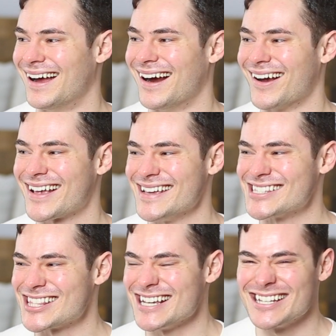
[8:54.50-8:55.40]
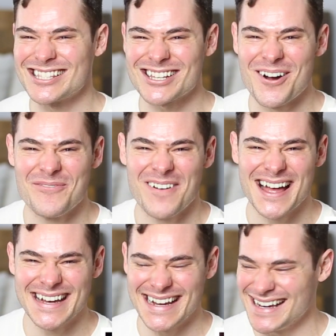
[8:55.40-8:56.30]
Her kids think it's so
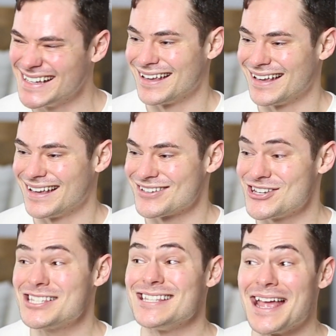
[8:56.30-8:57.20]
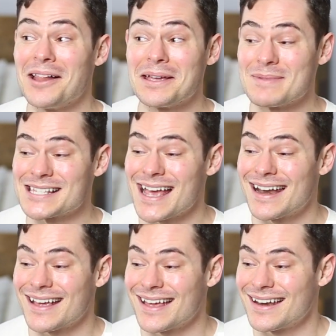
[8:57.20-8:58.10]
funny. She's nailing Miss
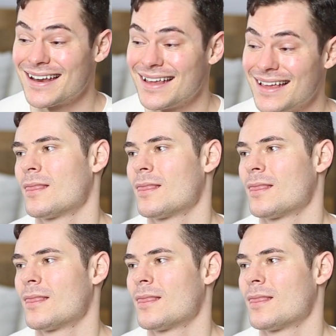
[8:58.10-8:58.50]
Hannigan.